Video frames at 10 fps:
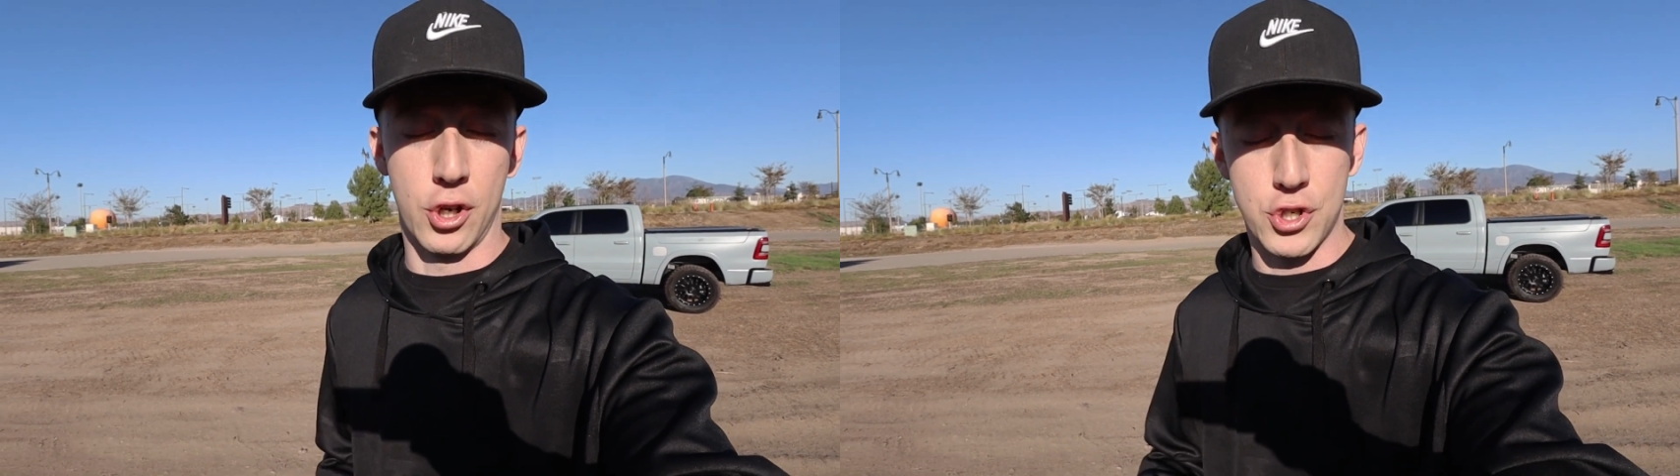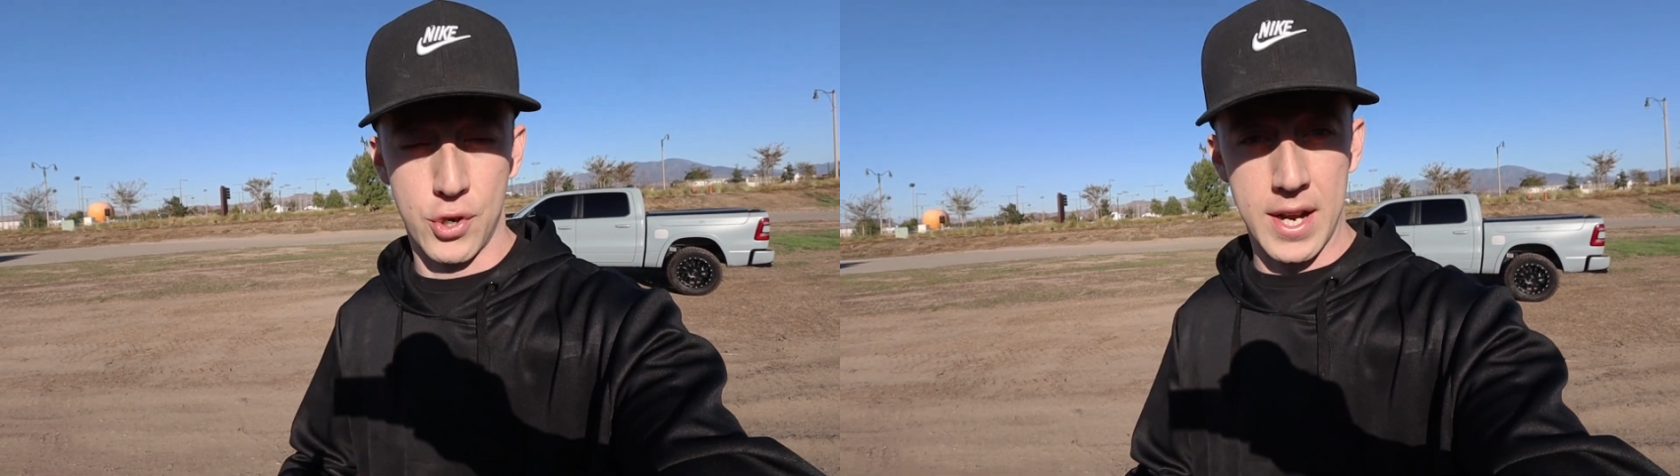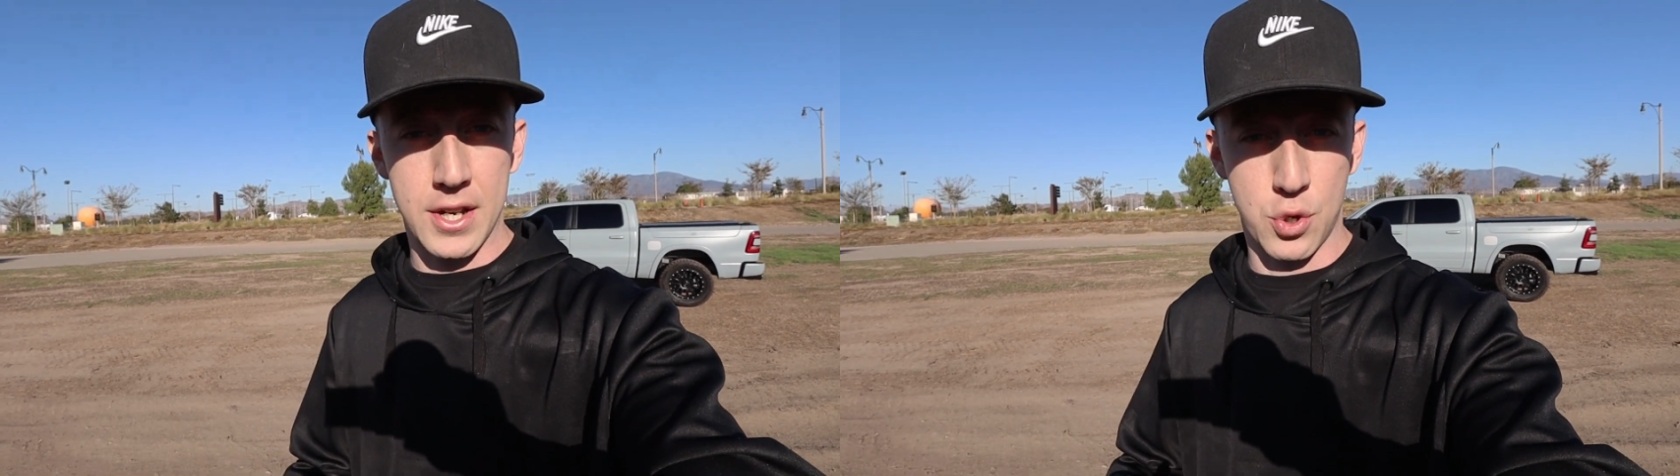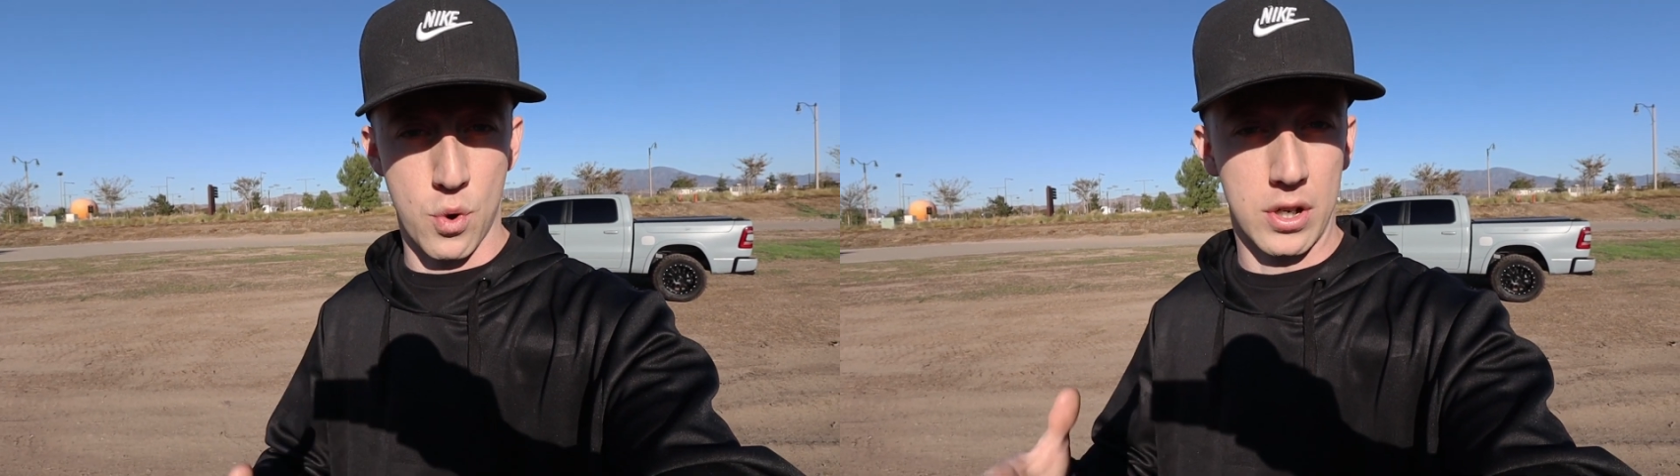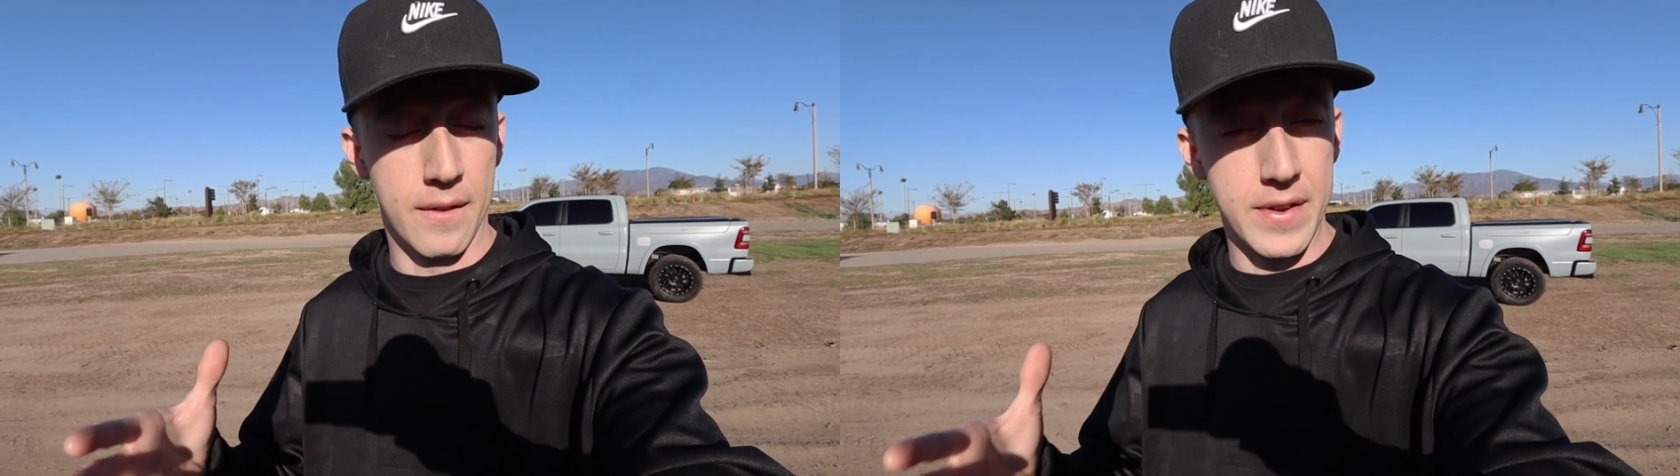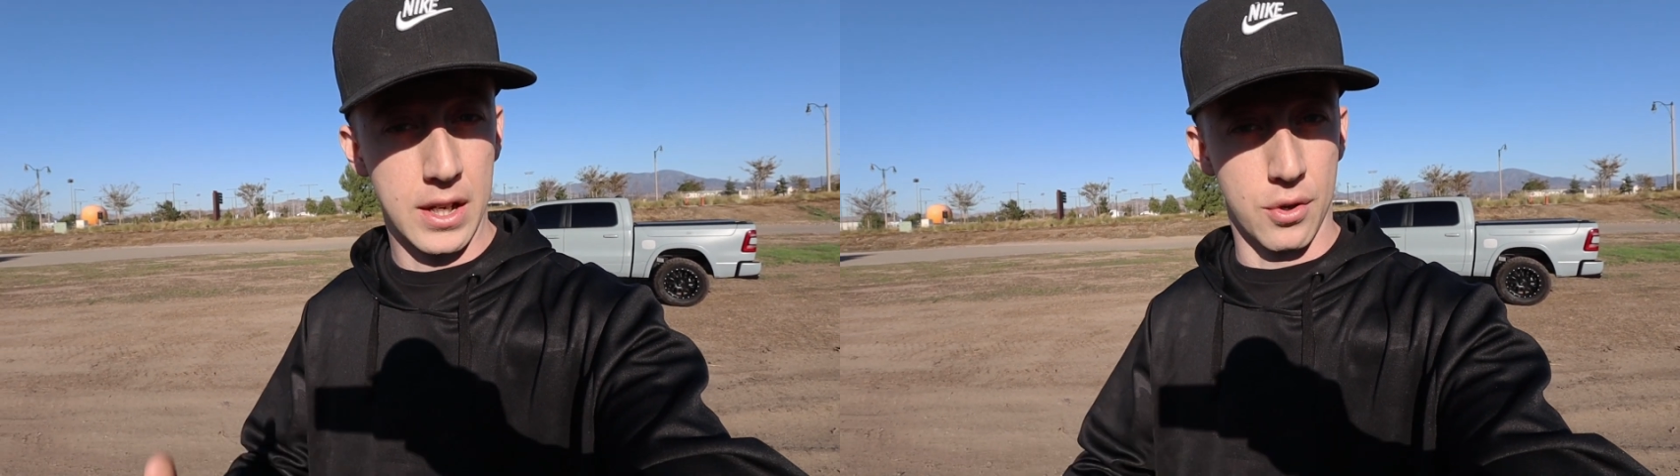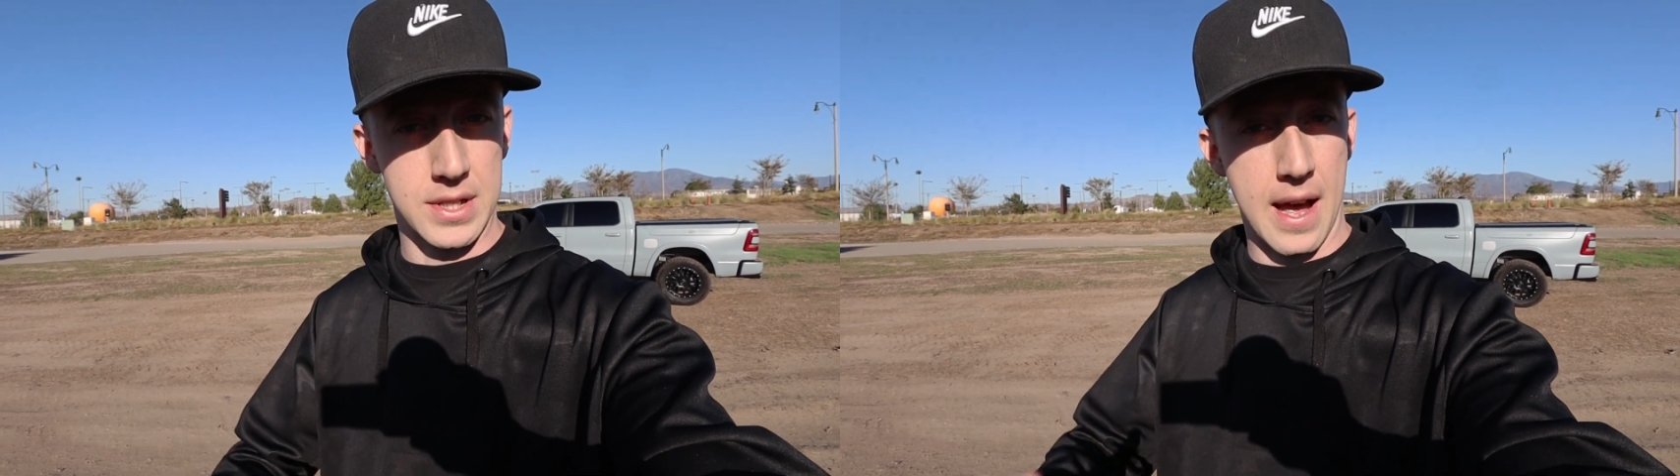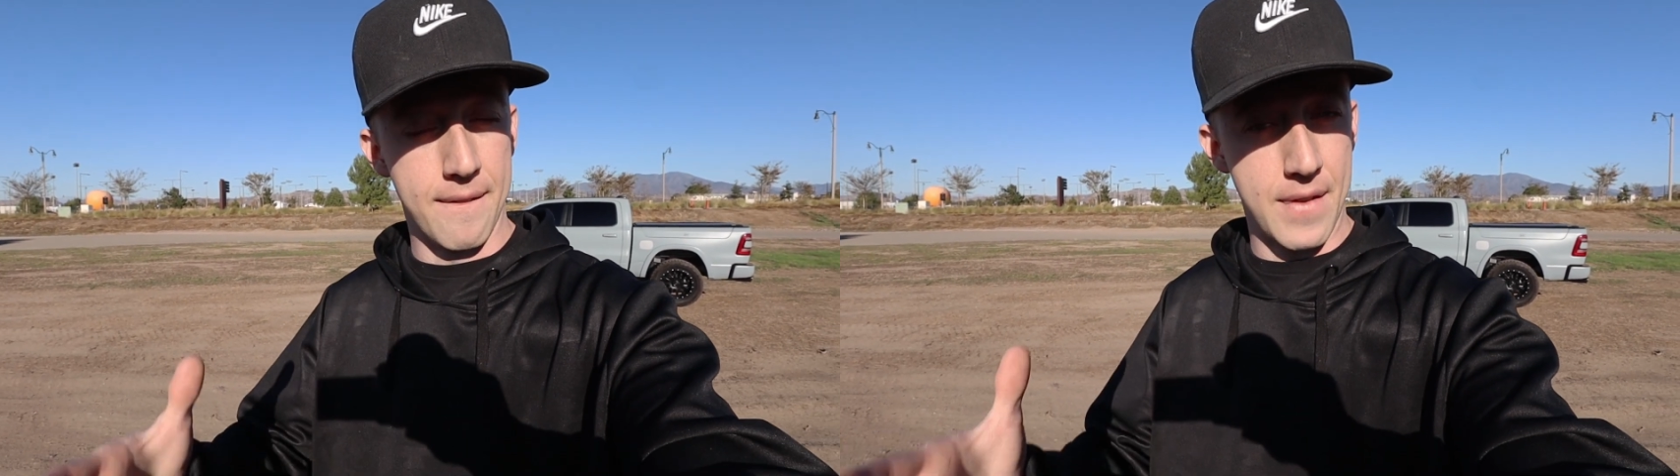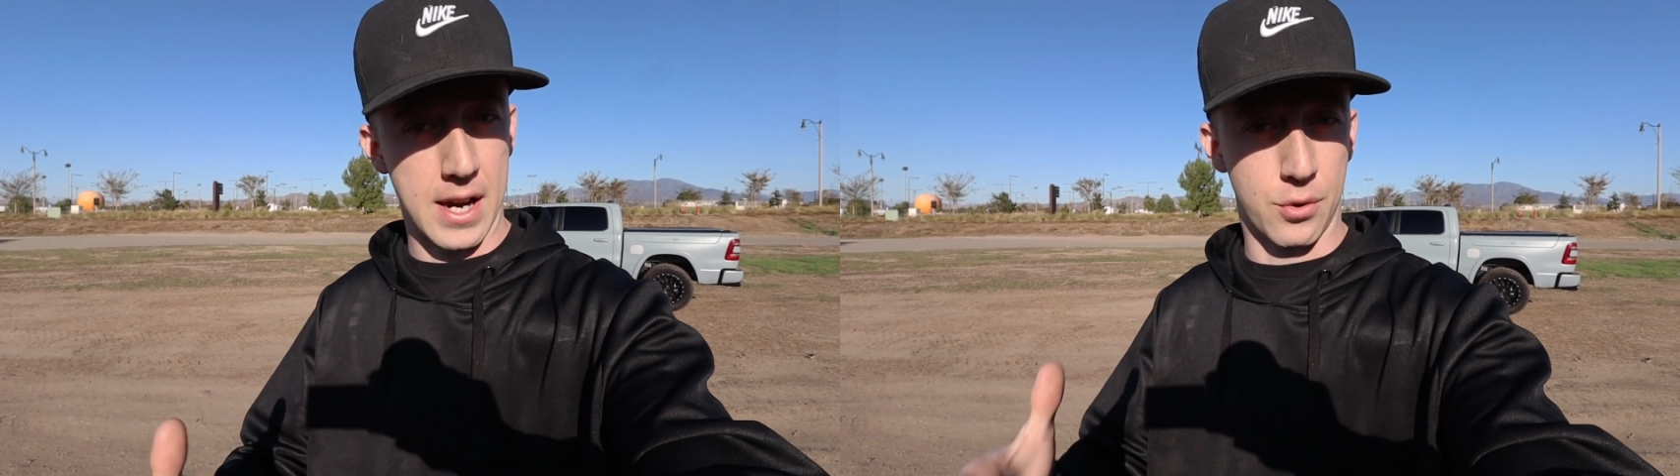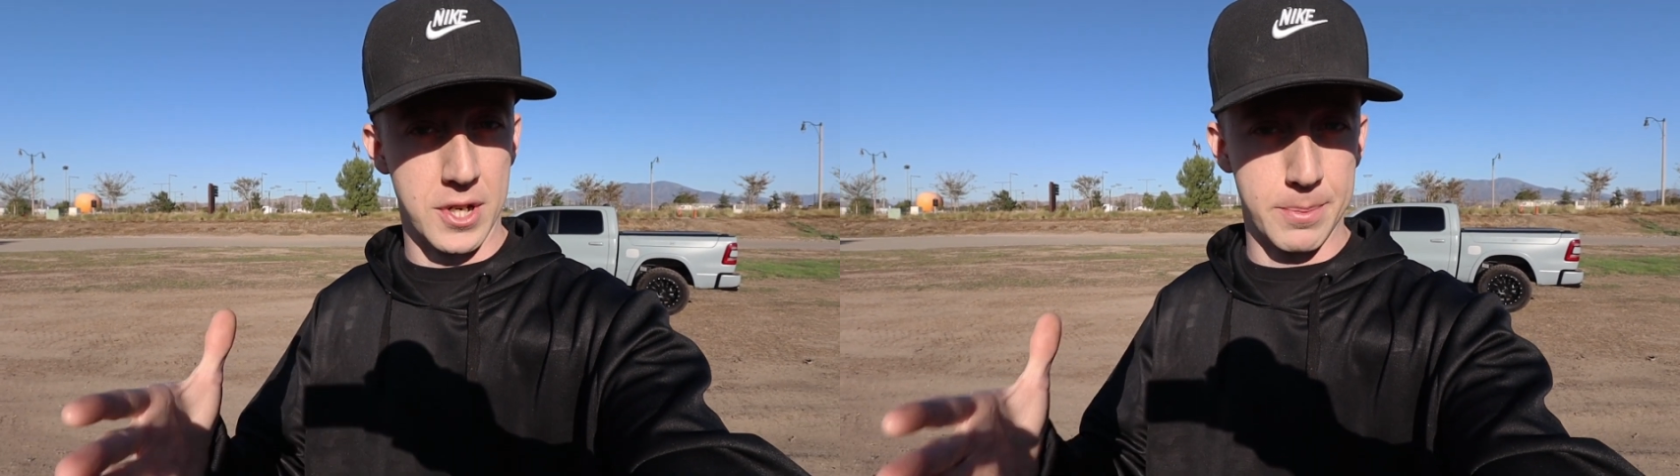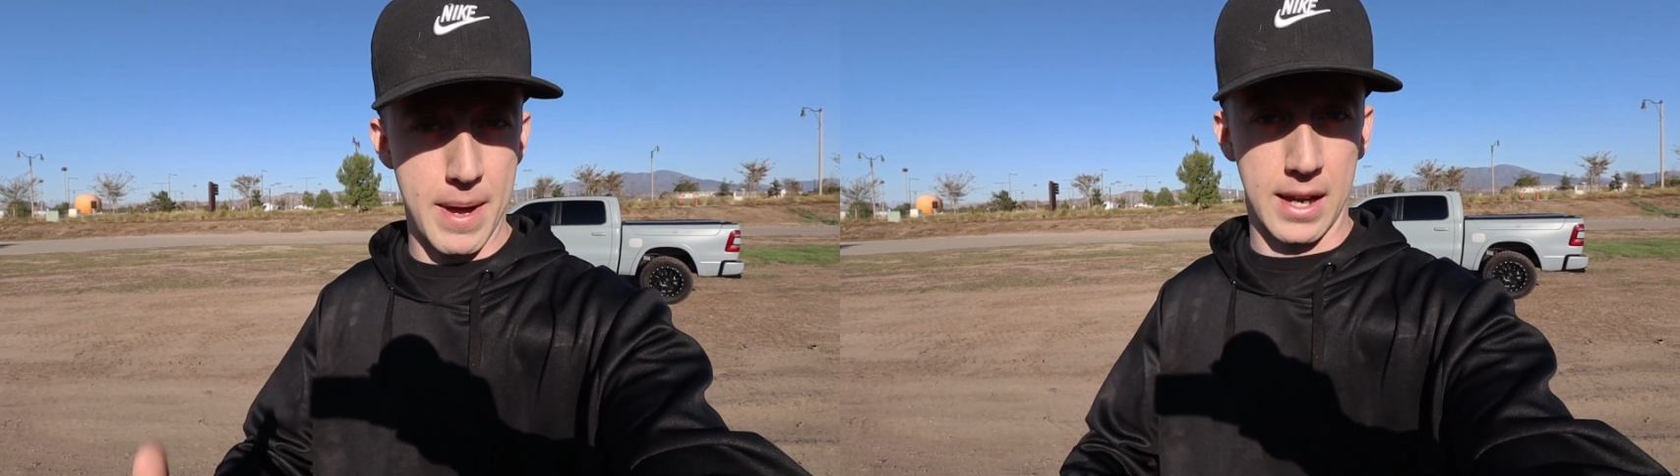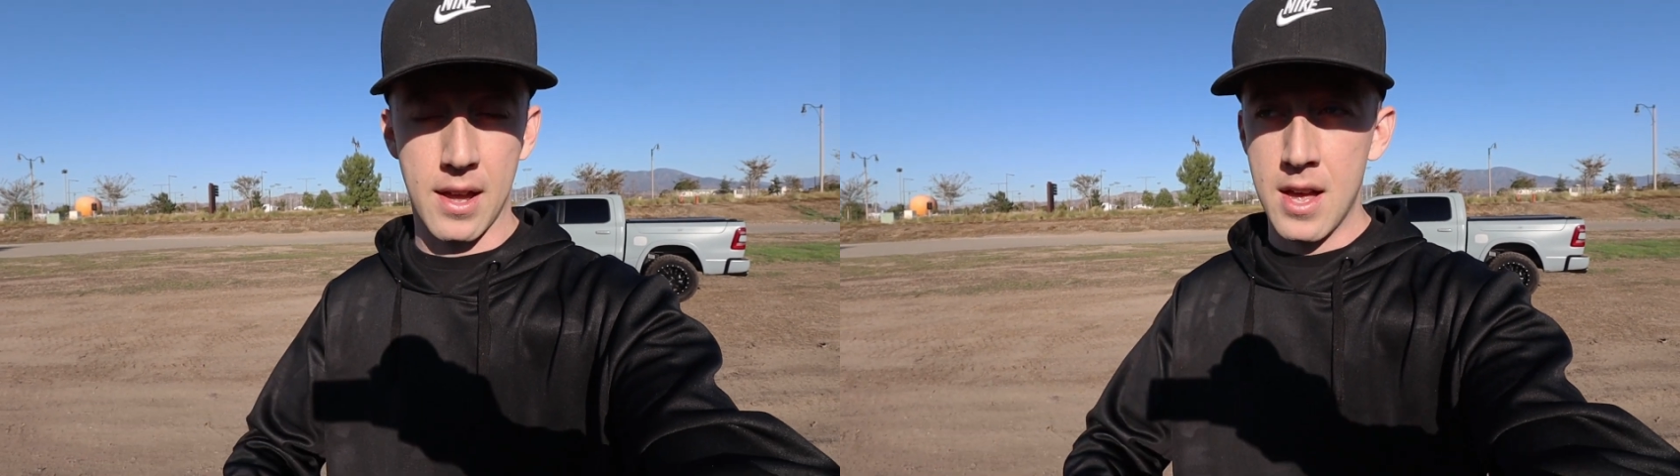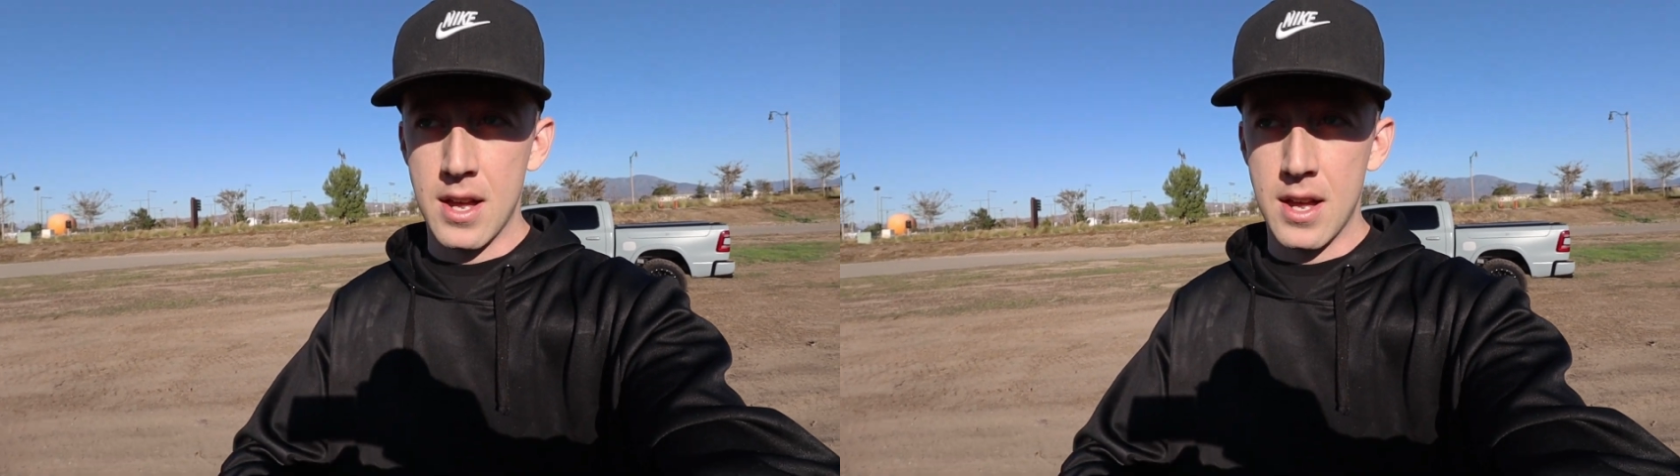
They're trained to work on vehicles at factory spec.